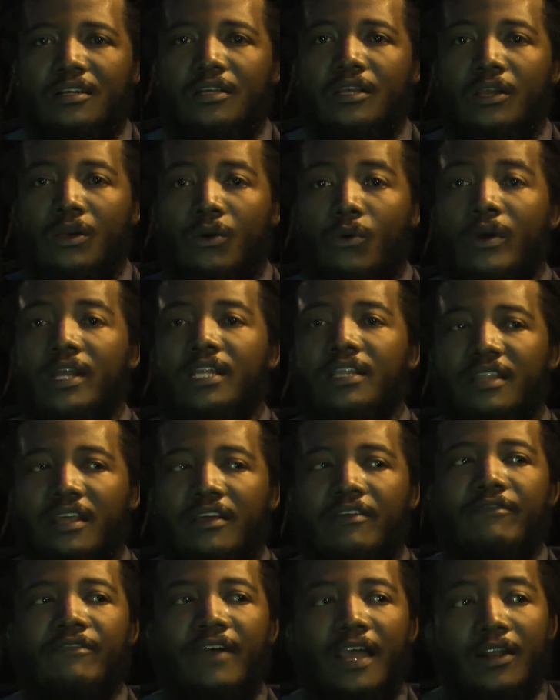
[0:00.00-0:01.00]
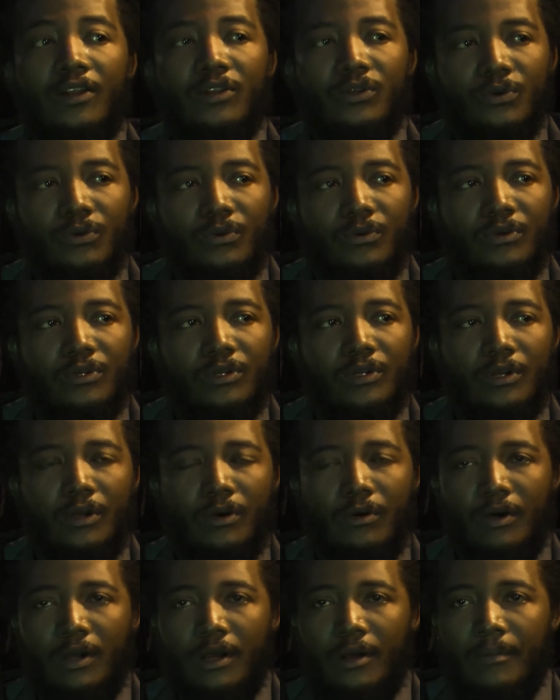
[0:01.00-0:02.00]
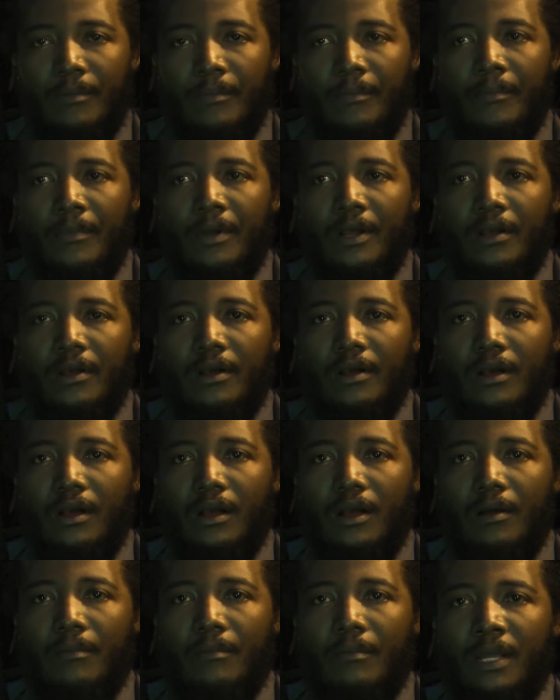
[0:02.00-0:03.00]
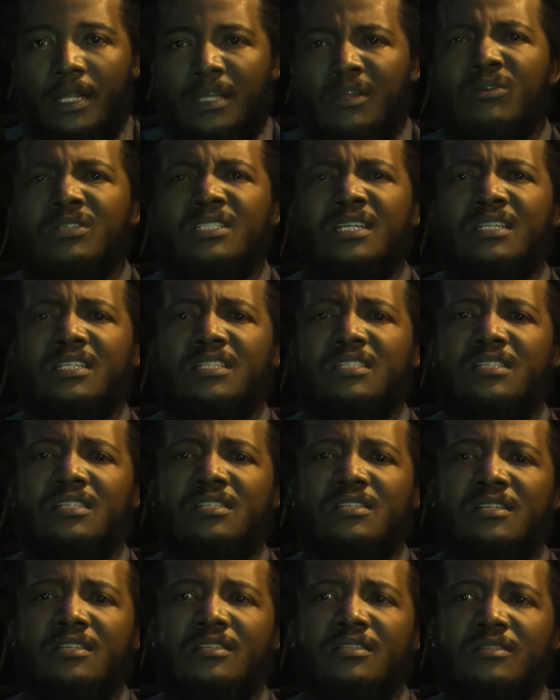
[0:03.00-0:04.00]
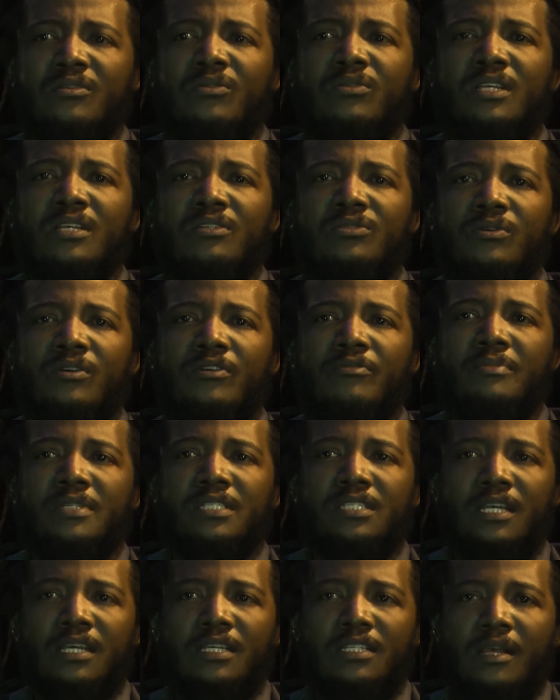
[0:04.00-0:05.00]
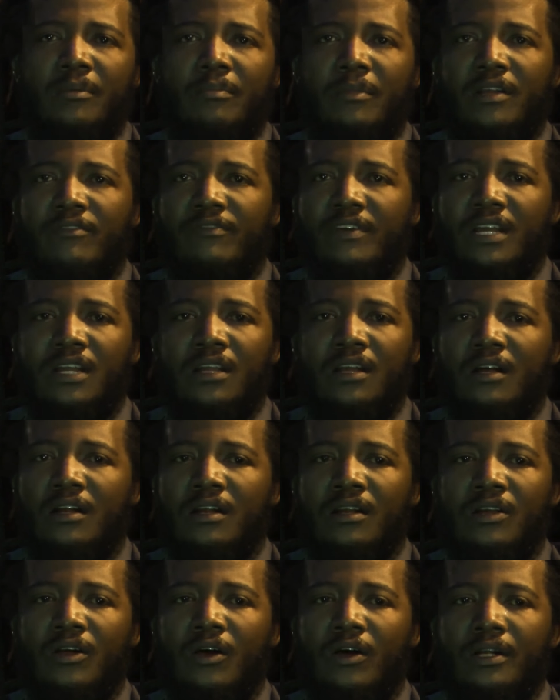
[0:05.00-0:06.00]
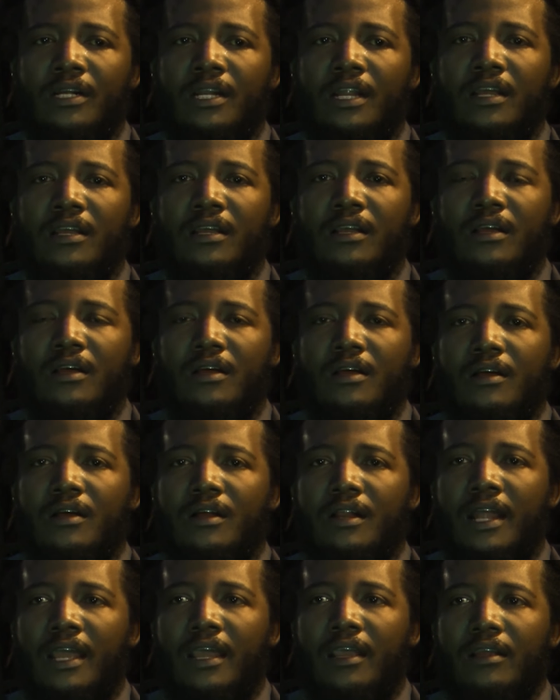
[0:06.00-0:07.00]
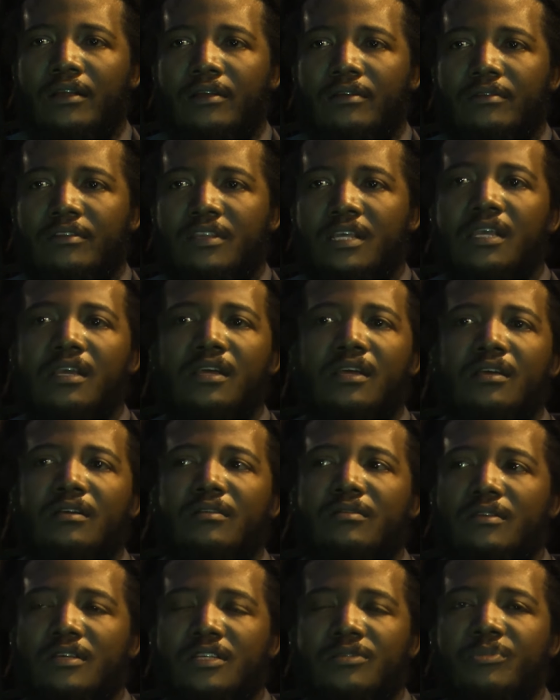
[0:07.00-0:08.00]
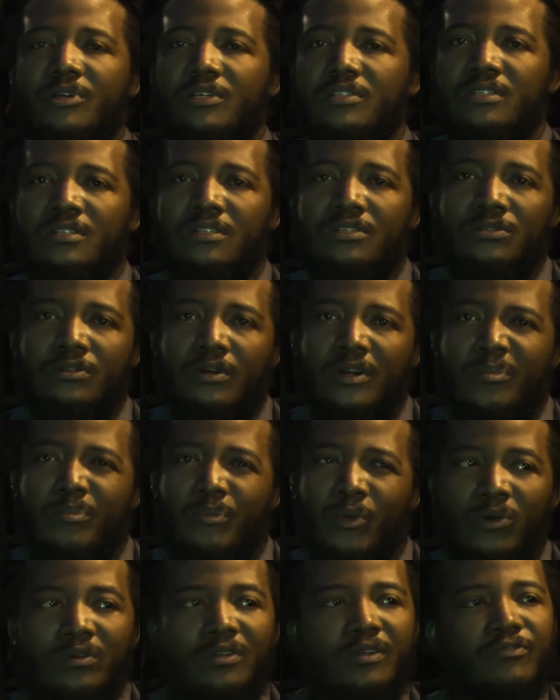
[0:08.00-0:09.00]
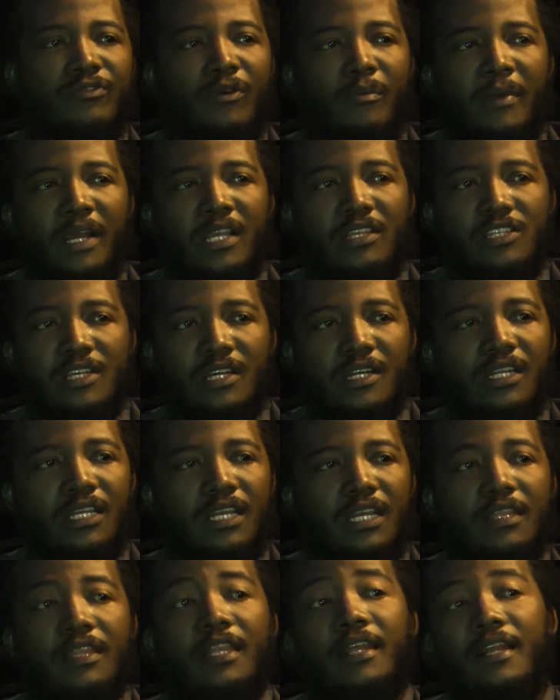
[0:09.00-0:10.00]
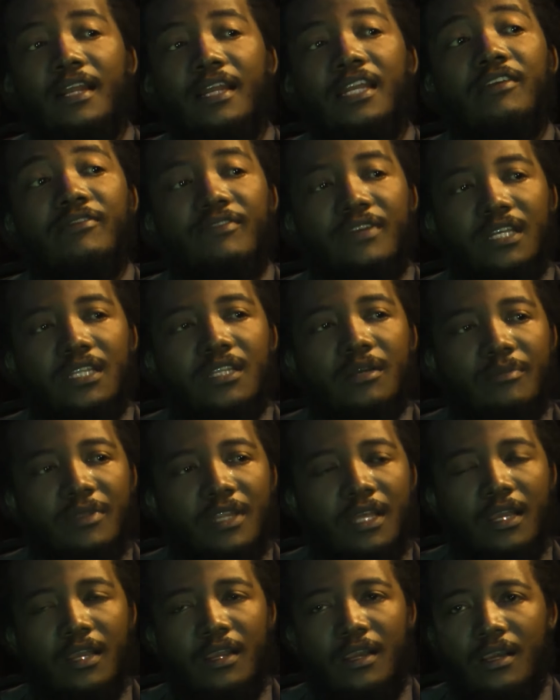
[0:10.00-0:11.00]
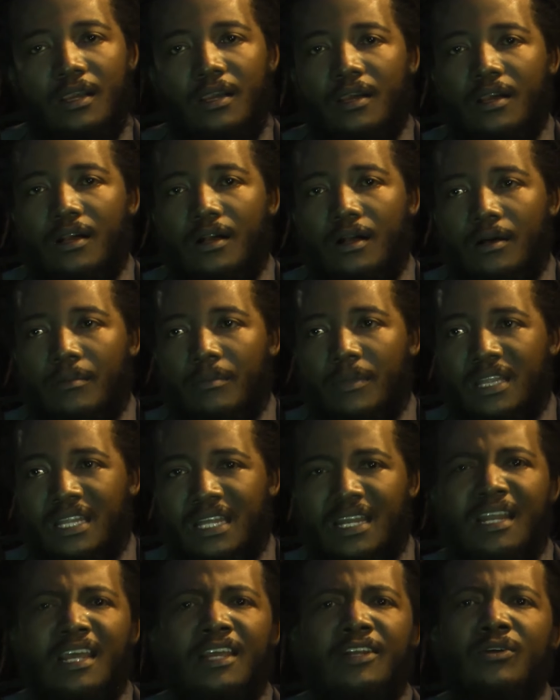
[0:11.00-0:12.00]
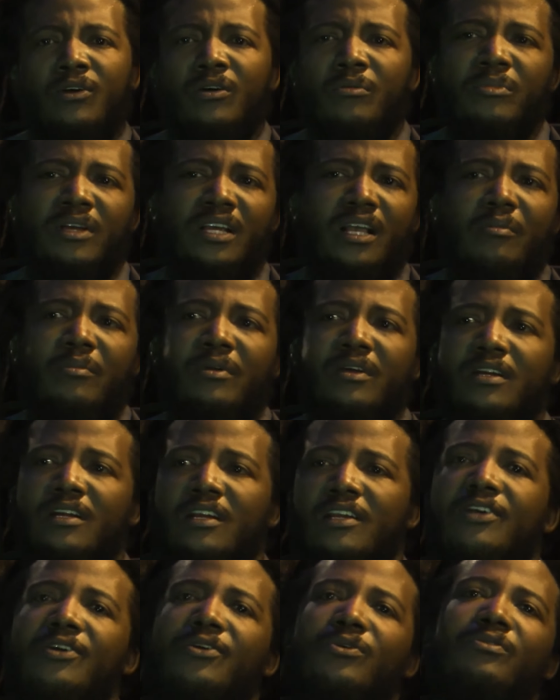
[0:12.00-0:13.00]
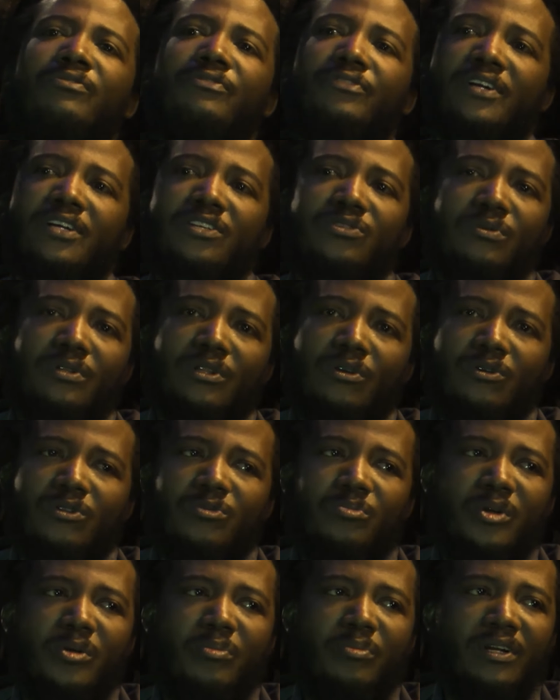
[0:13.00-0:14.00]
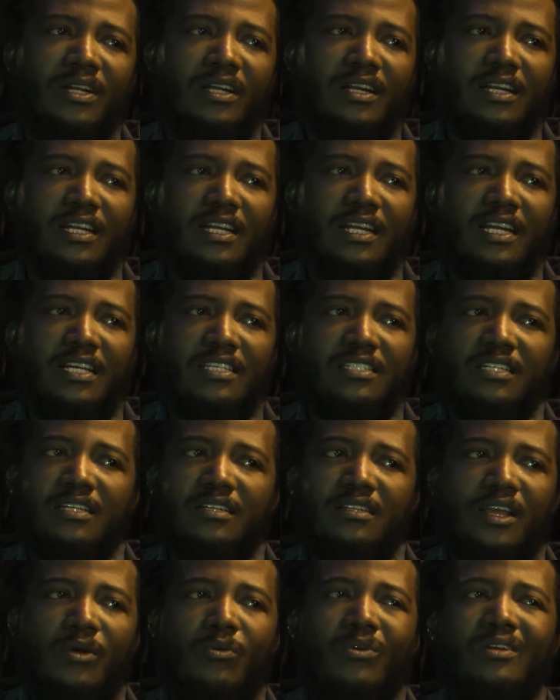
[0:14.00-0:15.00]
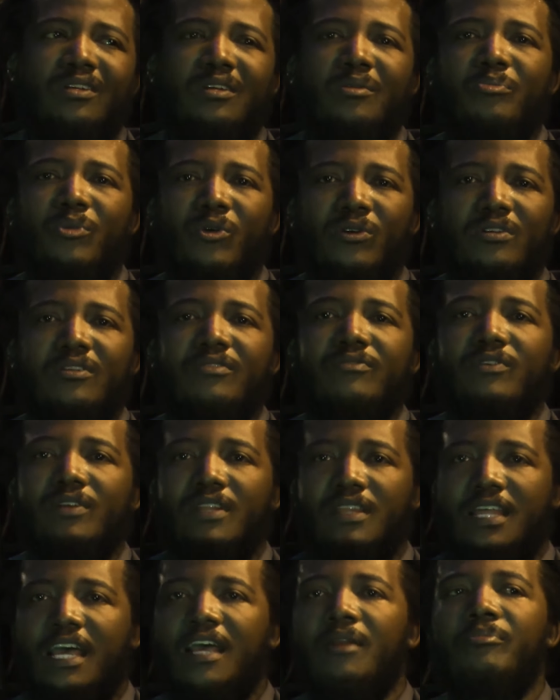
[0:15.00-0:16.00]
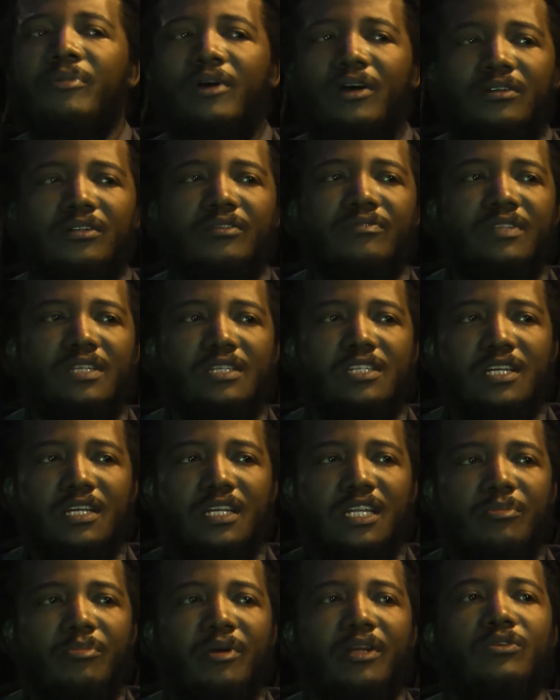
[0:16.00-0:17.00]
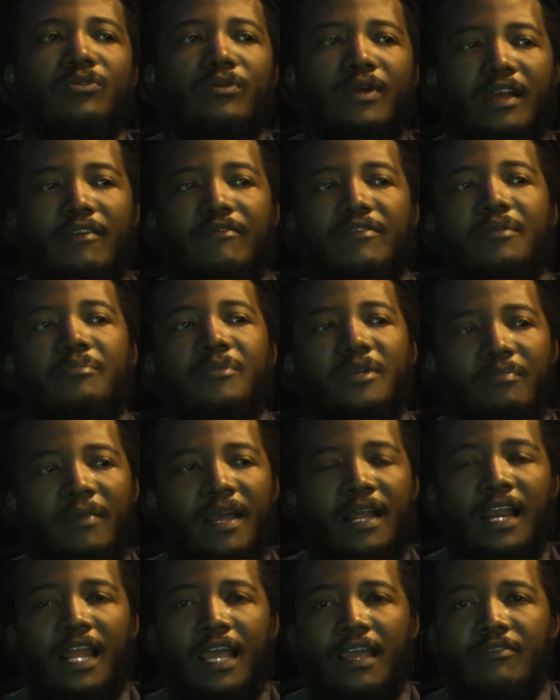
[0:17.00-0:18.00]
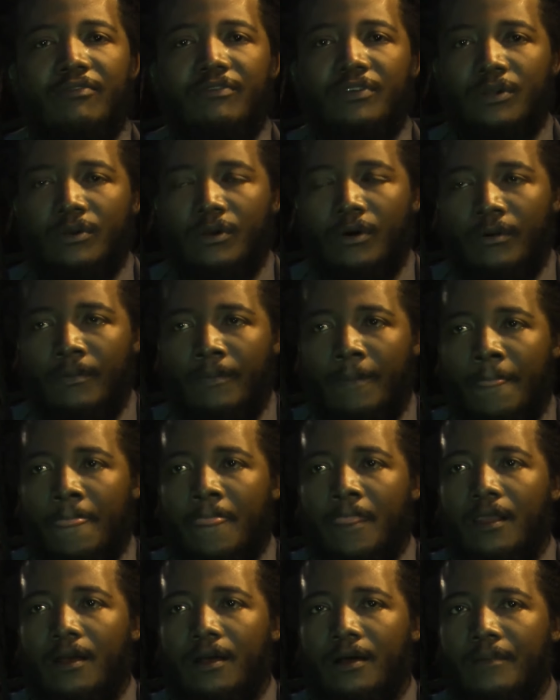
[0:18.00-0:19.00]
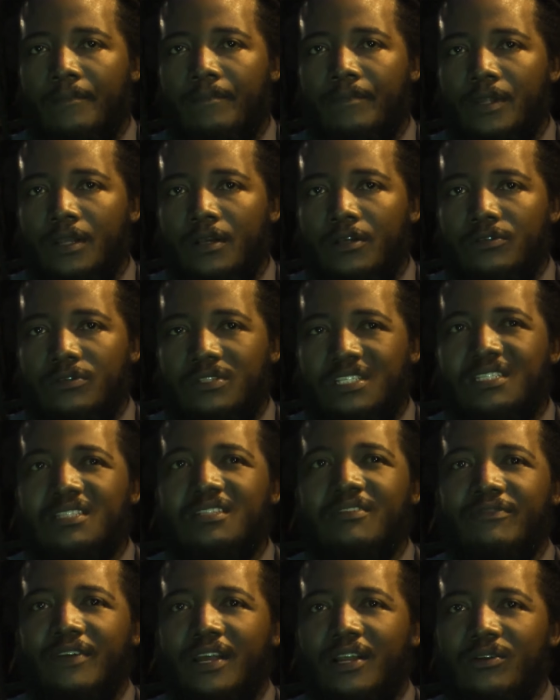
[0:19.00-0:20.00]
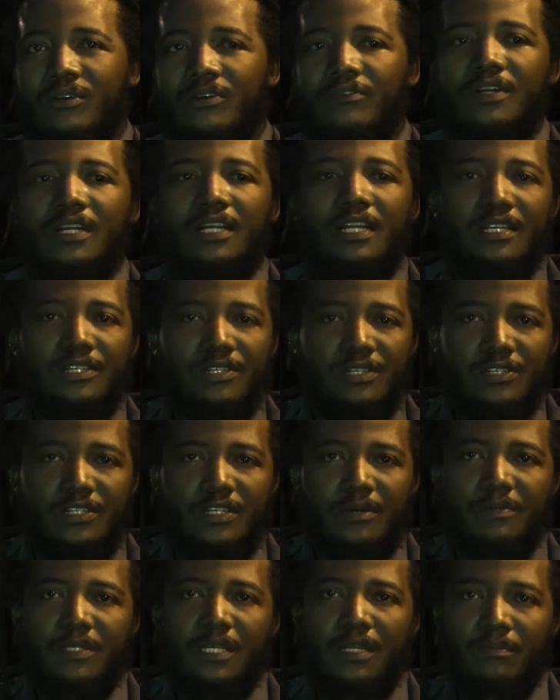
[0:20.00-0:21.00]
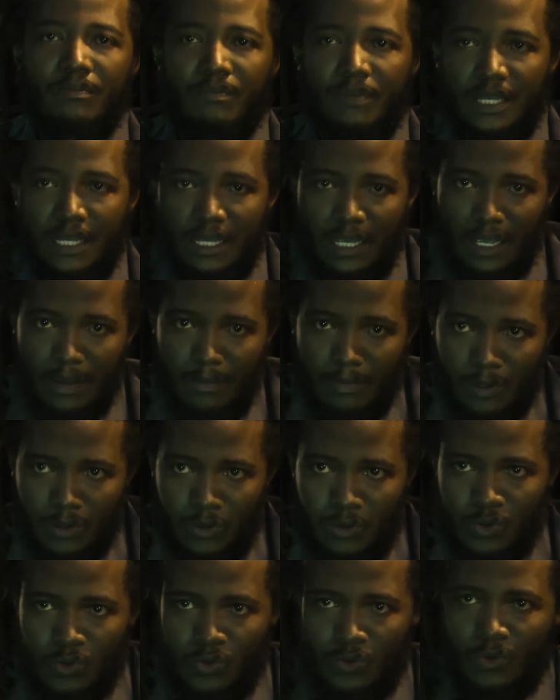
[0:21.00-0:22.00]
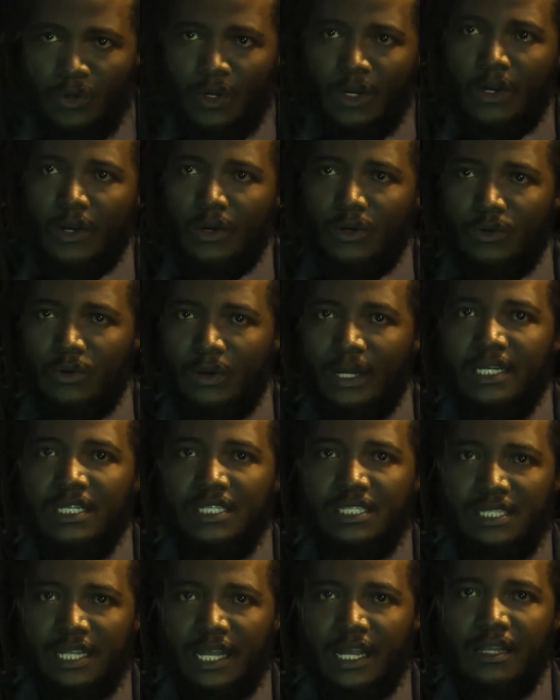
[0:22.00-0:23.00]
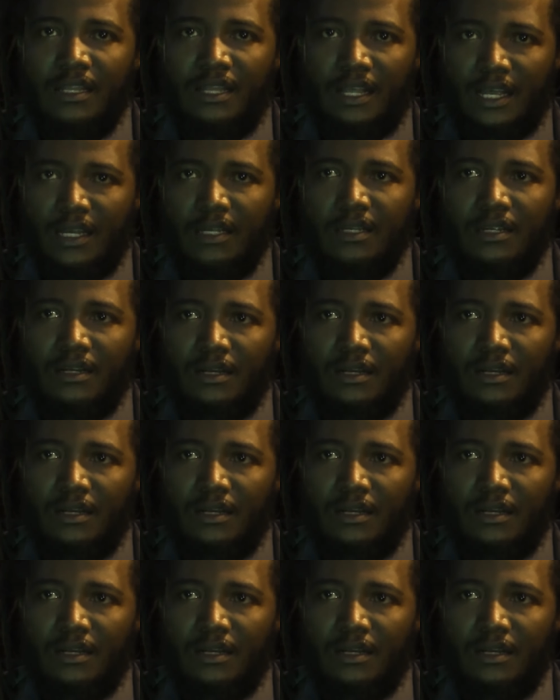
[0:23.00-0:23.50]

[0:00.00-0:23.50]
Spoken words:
equate their value, you know. And those are decisions, those are sort of mistakes I made very early on, like thinking this person is not important for my journey and then leaving them there. And then later on becoming really good friends with those people and realizing they weren't important for that part of the journey, but to have them in my life, So just the value of relationships and being able to understand that